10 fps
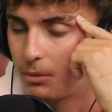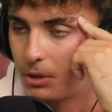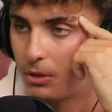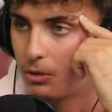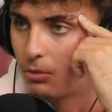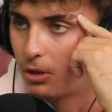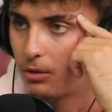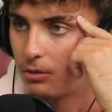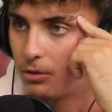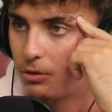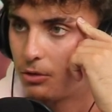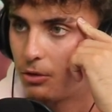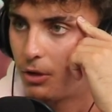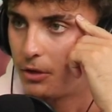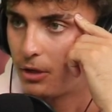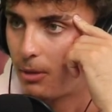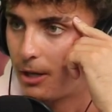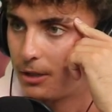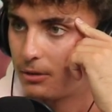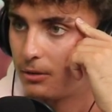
I mean, you know anything about it?